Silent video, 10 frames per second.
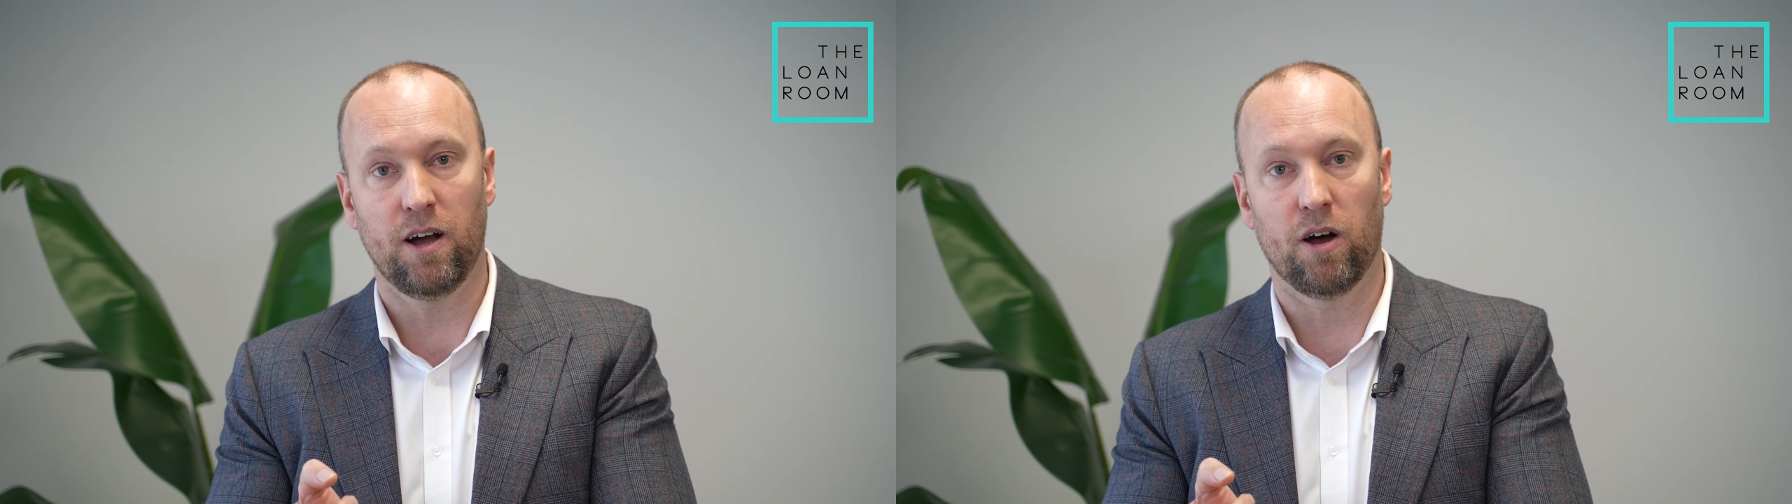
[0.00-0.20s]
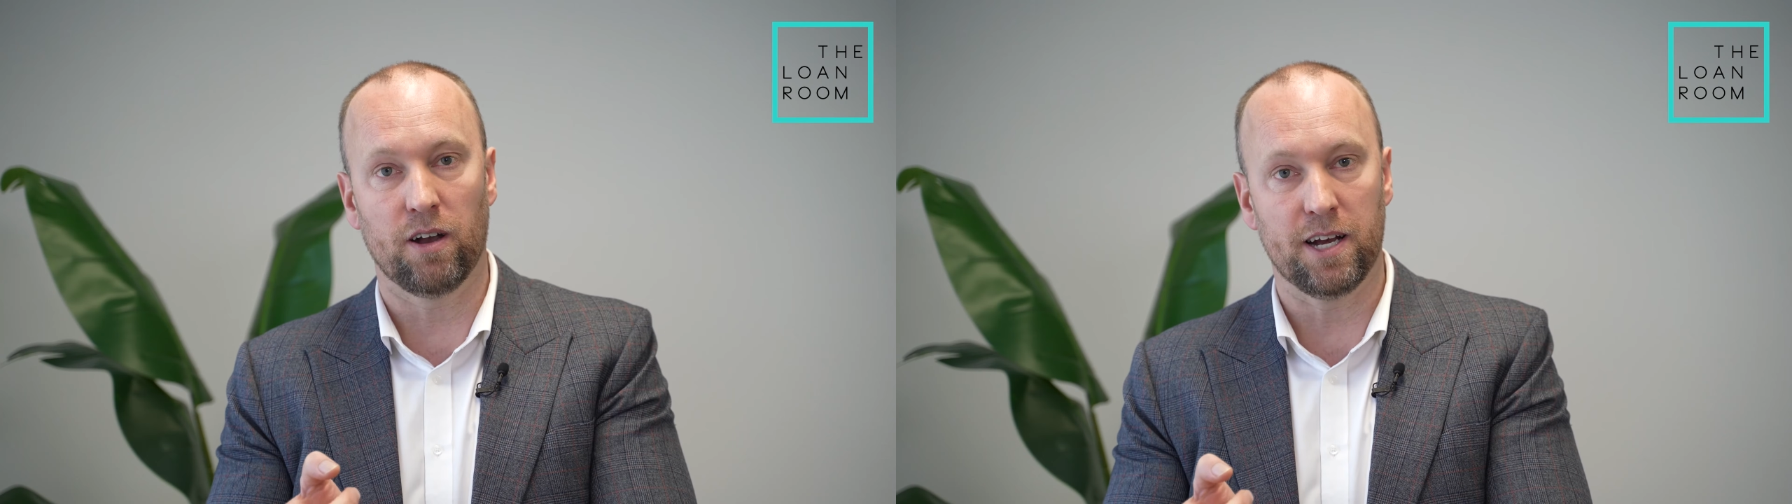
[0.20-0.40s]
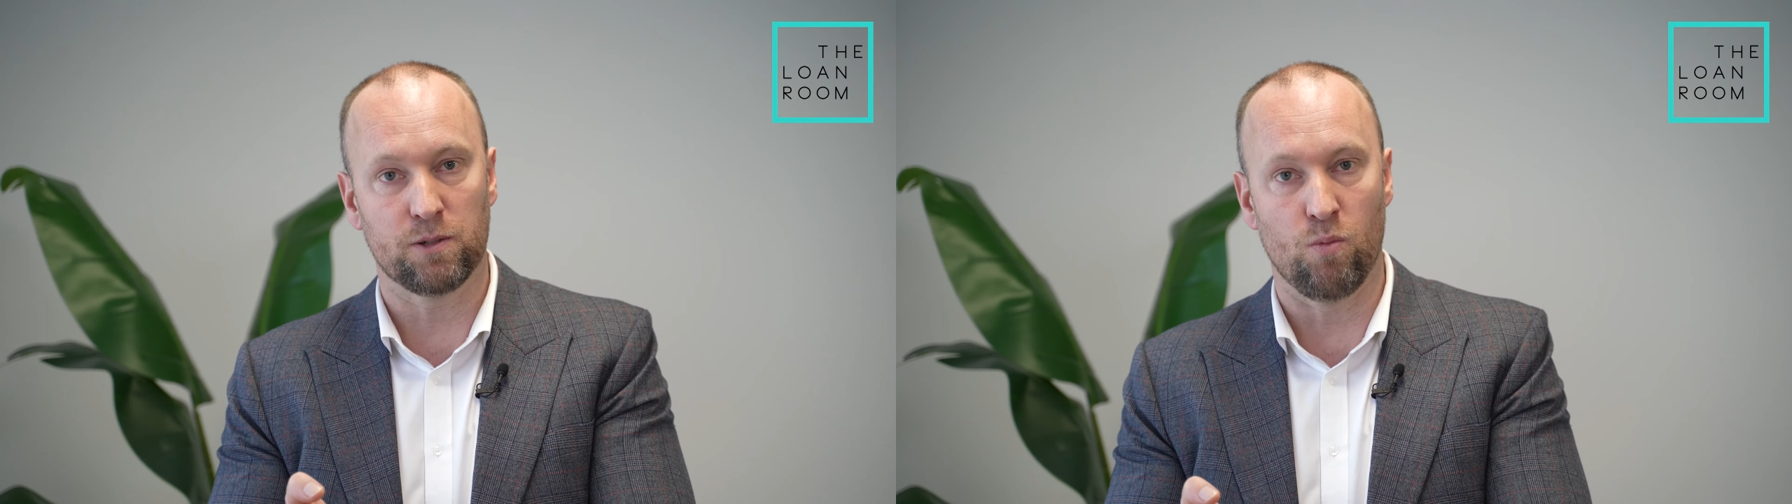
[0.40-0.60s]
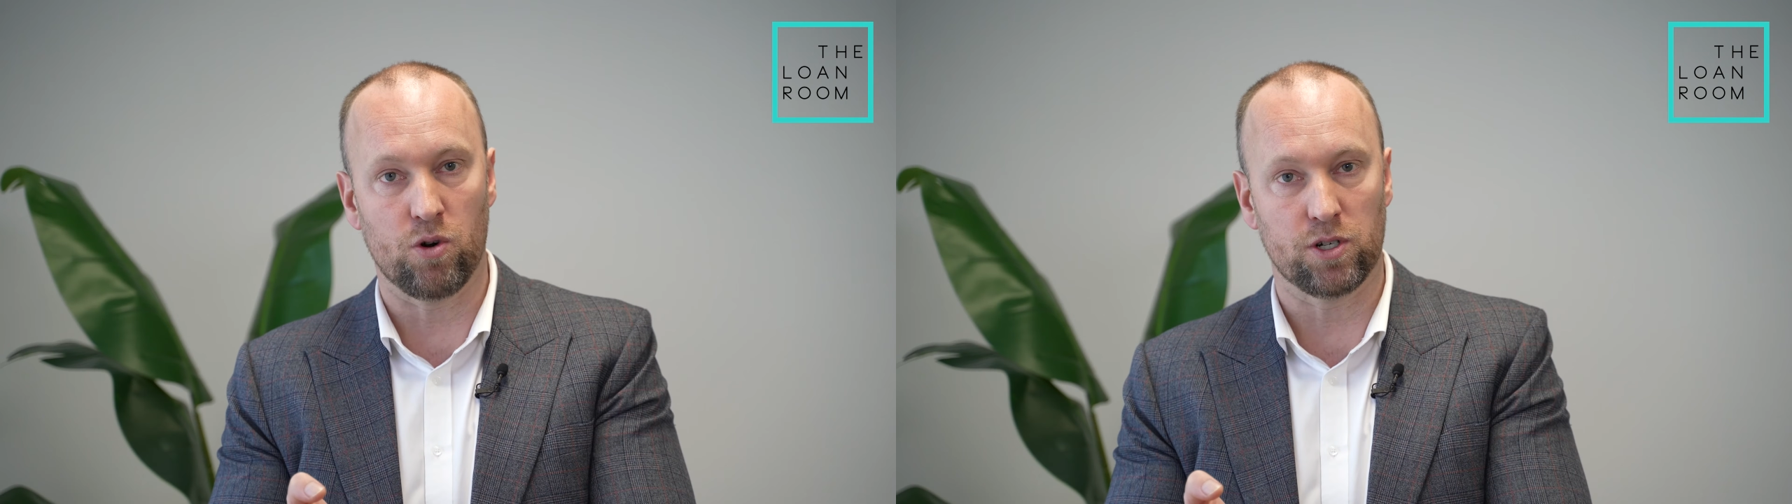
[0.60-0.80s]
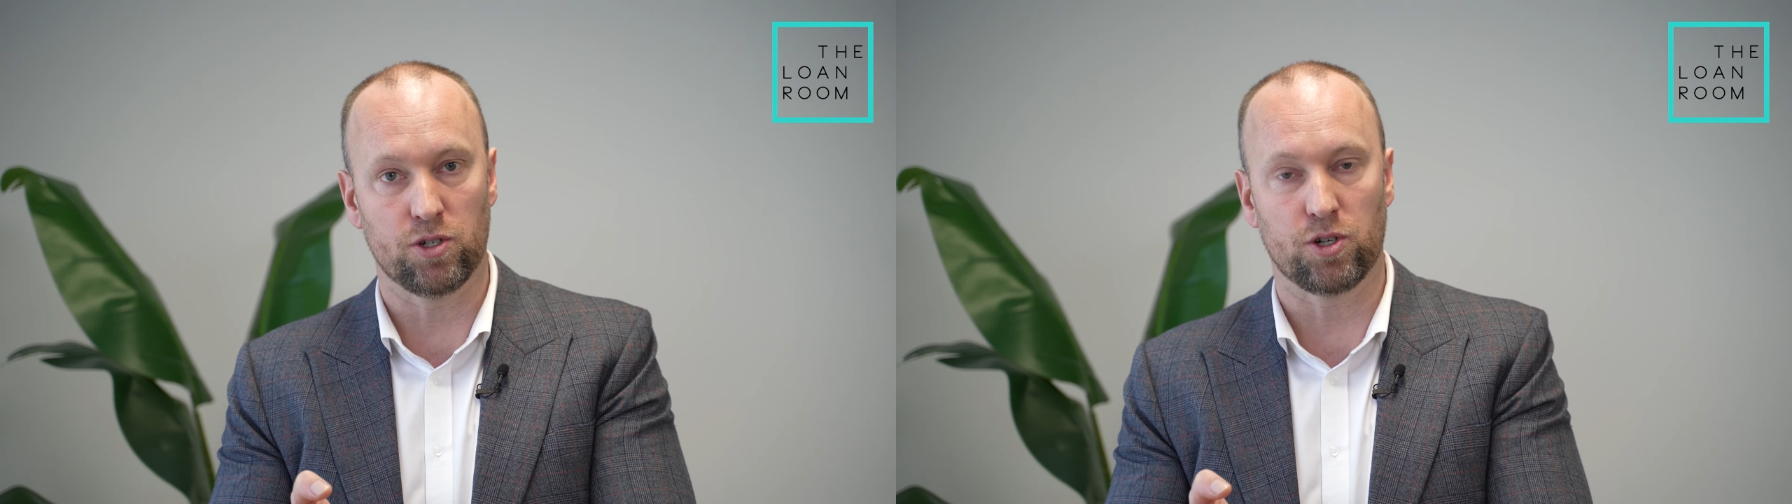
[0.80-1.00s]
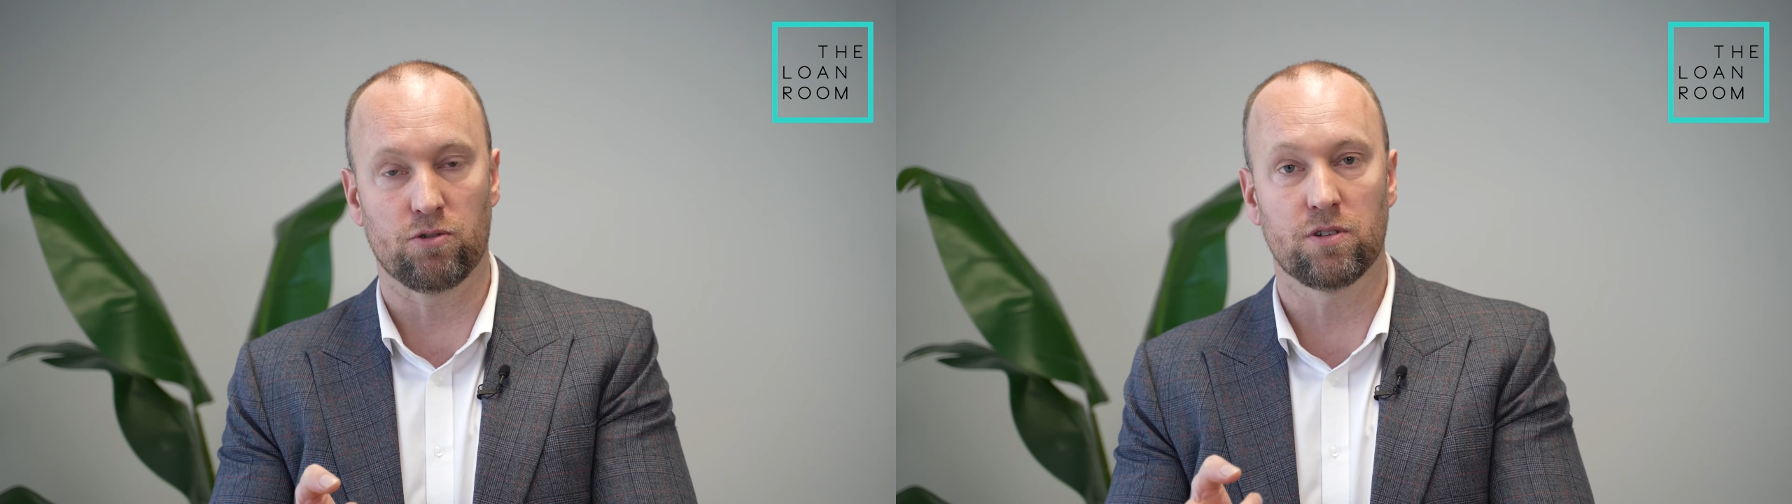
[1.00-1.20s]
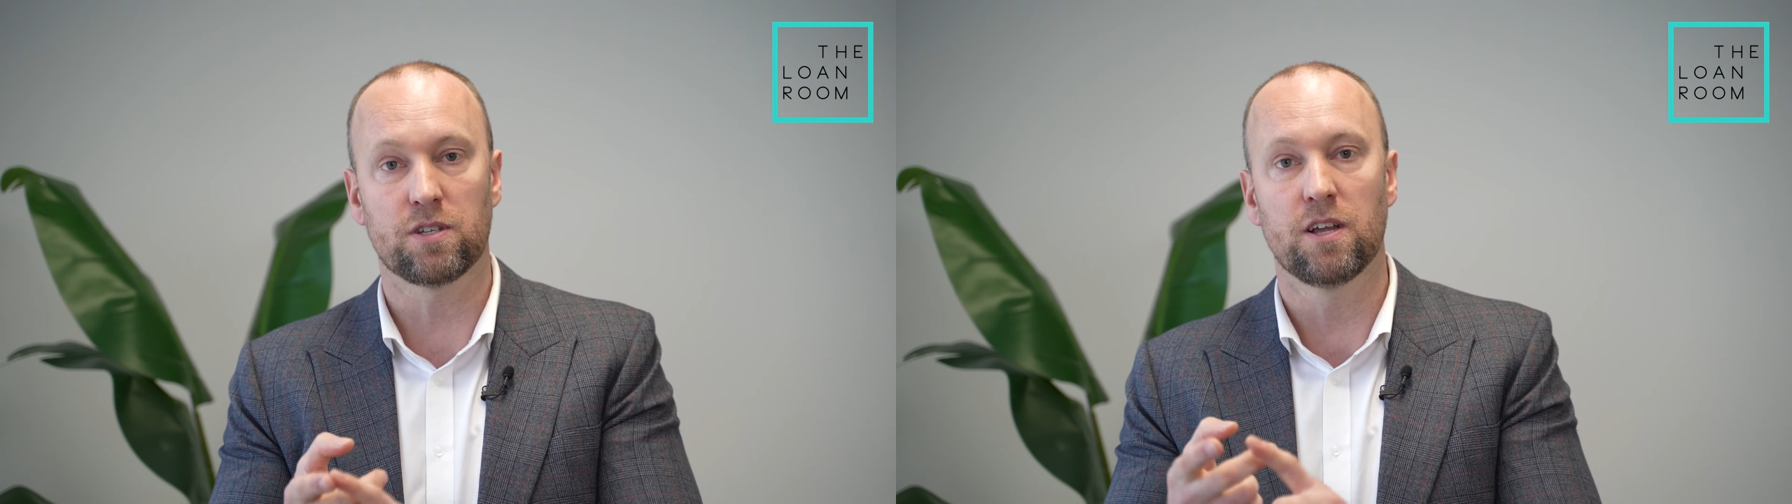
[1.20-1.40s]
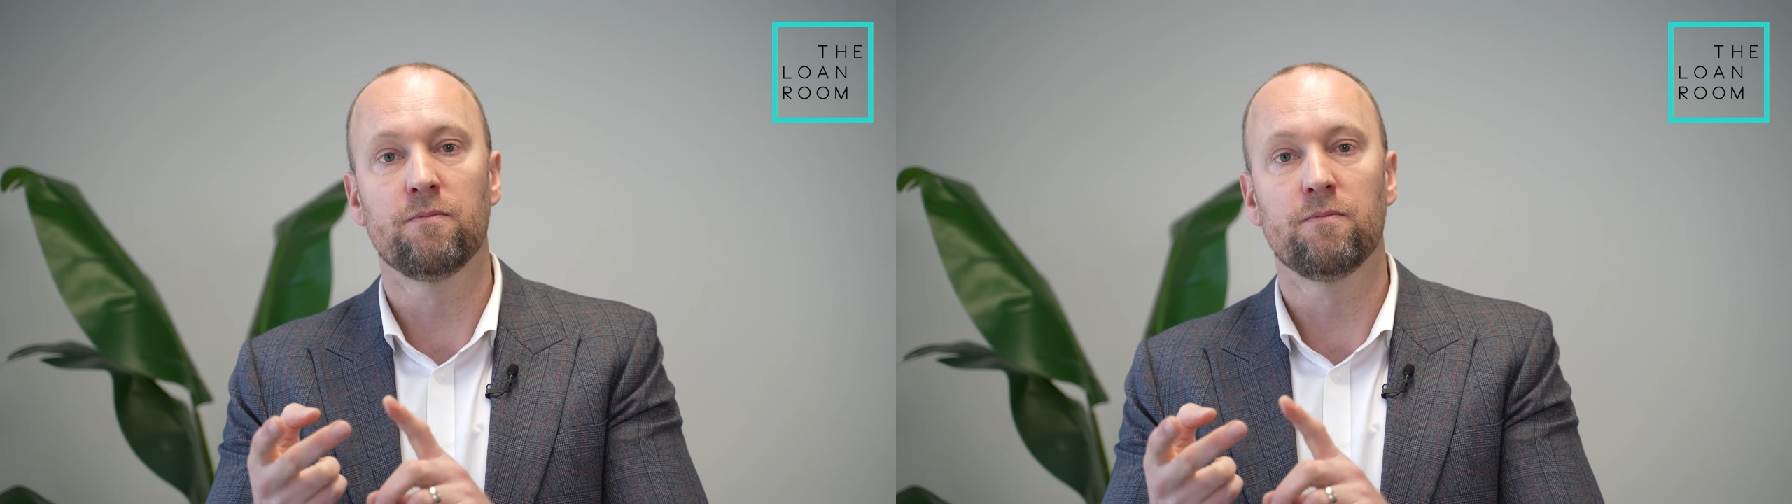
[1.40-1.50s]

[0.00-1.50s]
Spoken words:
on lender's mortgage insurance,